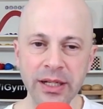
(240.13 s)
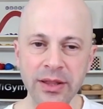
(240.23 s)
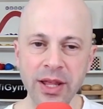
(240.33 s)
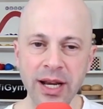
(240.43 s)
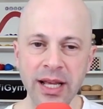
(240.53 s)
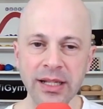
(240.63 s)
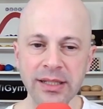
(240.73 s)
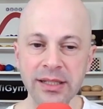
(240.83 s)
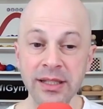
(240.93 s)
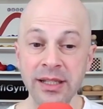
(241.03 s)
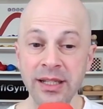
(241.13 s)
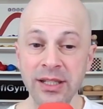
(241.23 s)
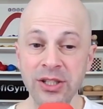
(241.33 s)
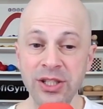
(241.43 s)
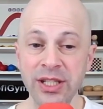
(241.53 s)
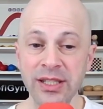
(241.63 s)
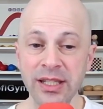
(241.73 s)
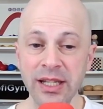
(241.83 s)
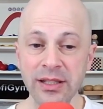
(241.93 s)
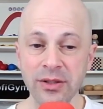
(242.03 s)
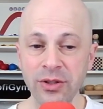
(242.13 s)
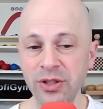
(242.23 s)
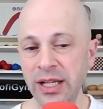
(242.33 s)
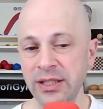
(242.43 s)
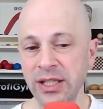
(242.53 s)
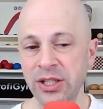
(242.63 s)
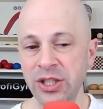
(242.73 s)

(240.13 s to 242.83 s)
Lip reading: nonetheless, g6, or let's say